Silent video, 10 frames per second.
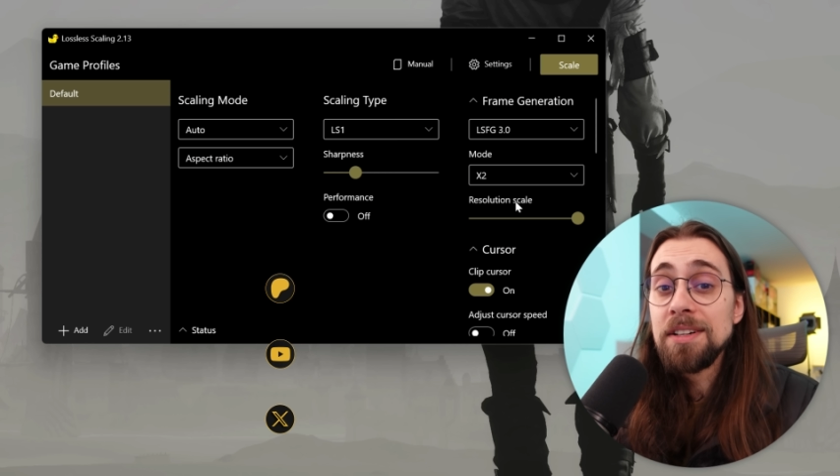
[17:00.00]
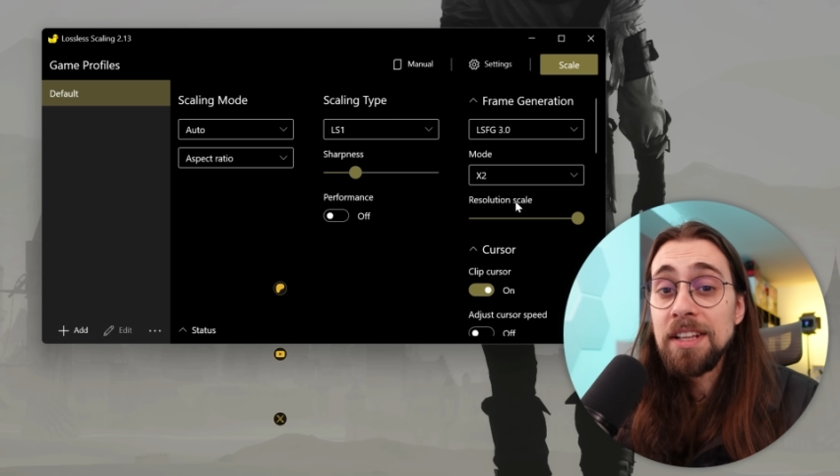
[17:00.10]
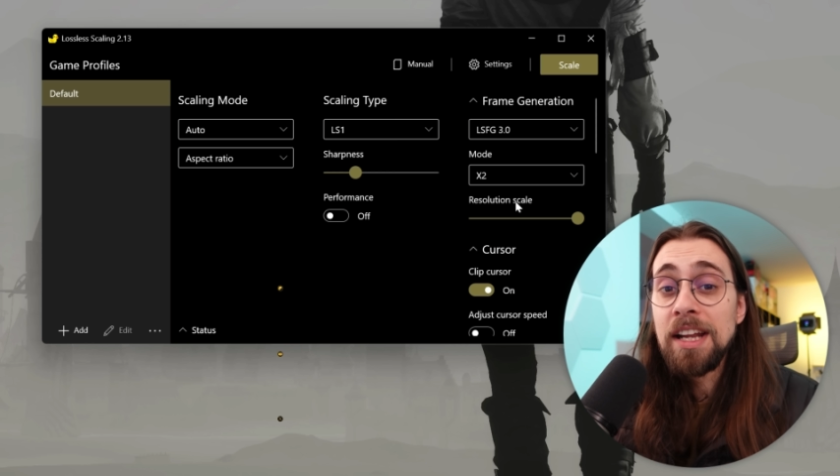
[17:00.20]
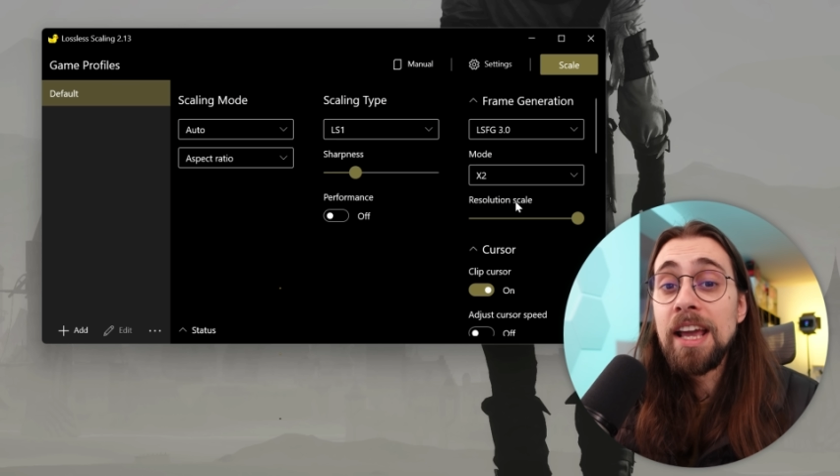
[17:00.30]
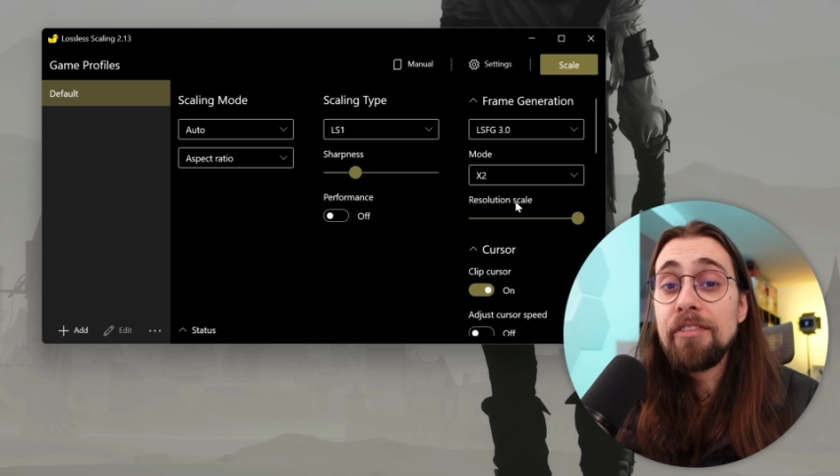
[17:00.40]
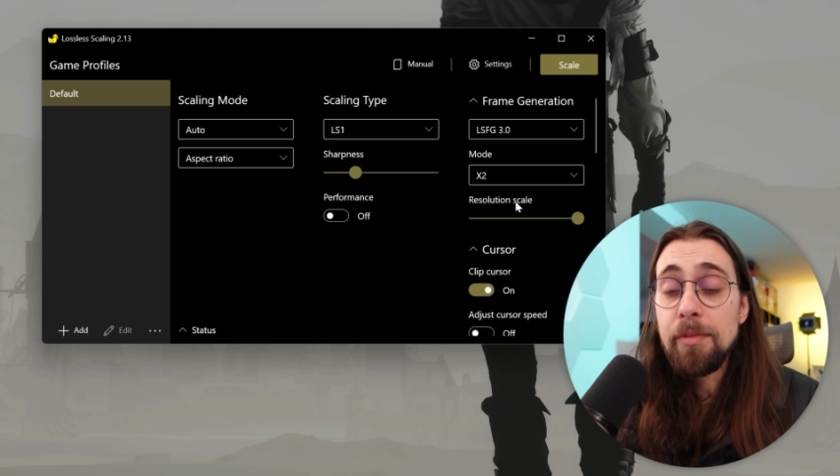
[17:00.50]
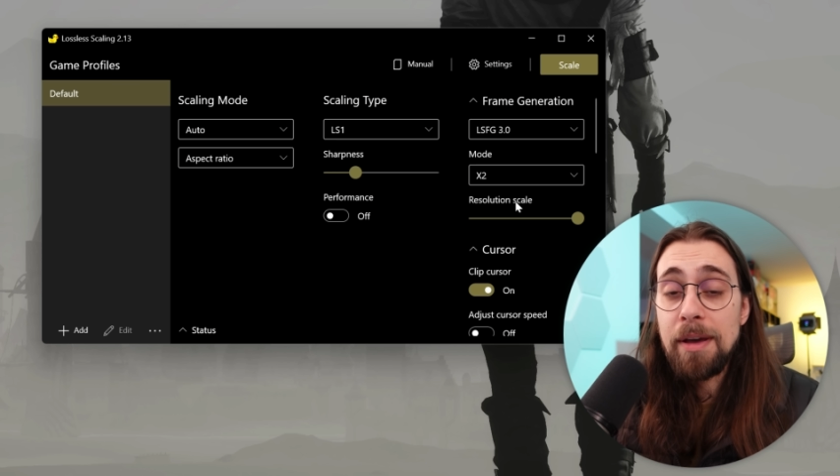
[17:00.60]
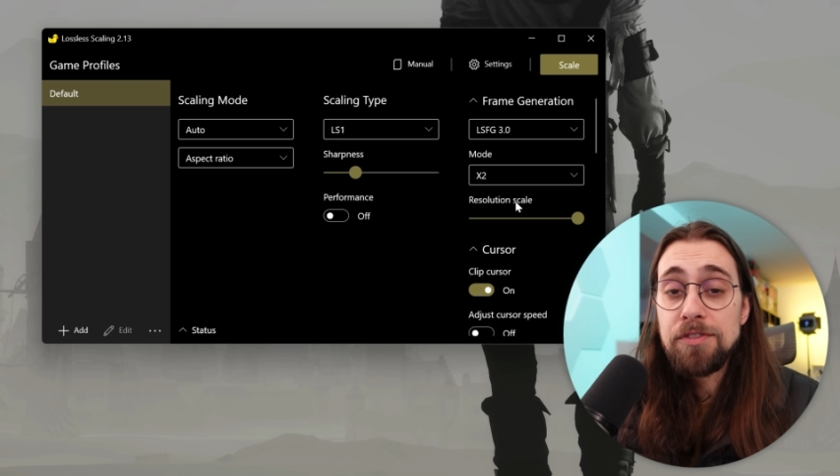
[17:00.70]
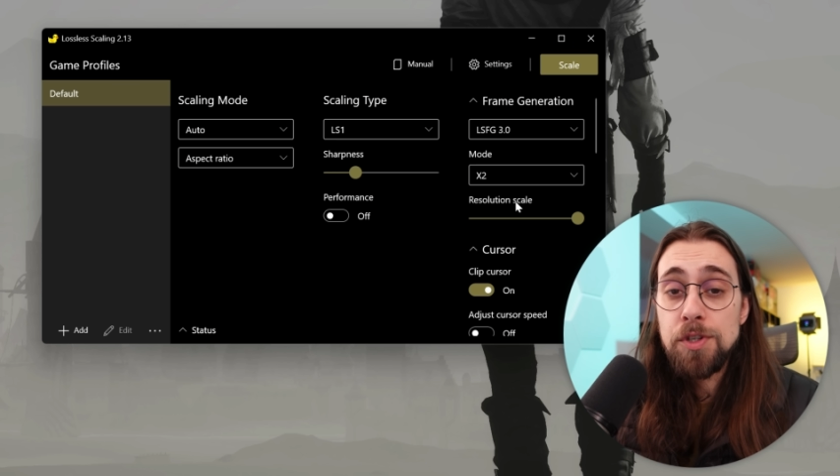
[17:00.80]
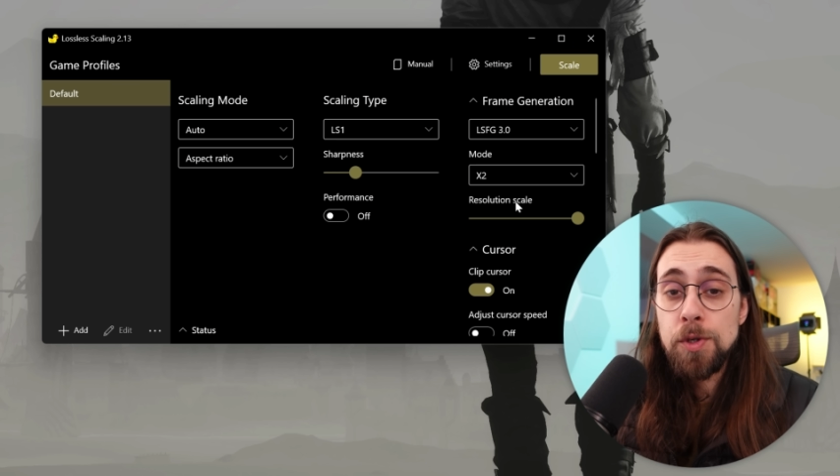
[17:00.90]
than
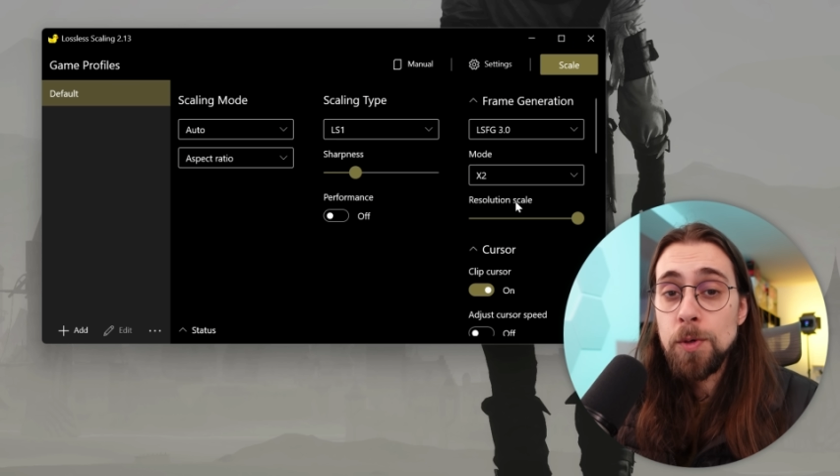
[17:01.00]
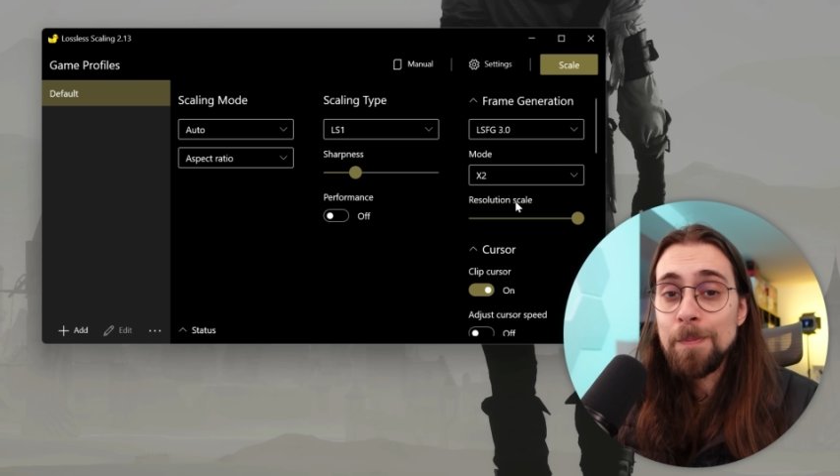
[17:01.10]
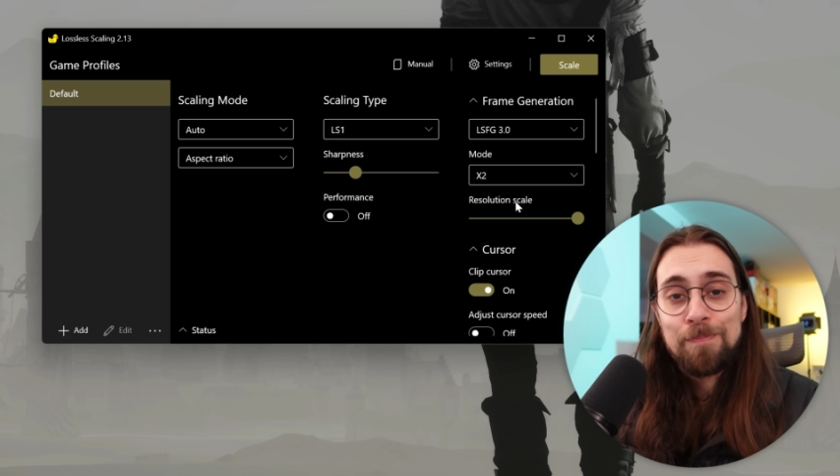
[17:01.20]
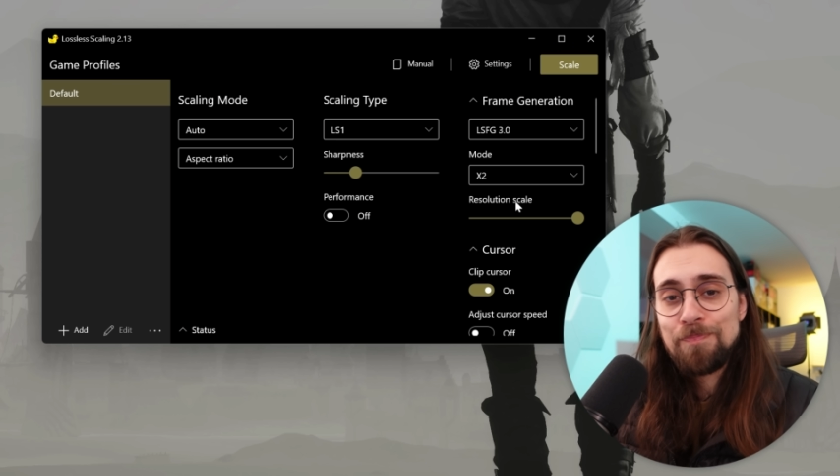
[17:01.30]
AFMF2?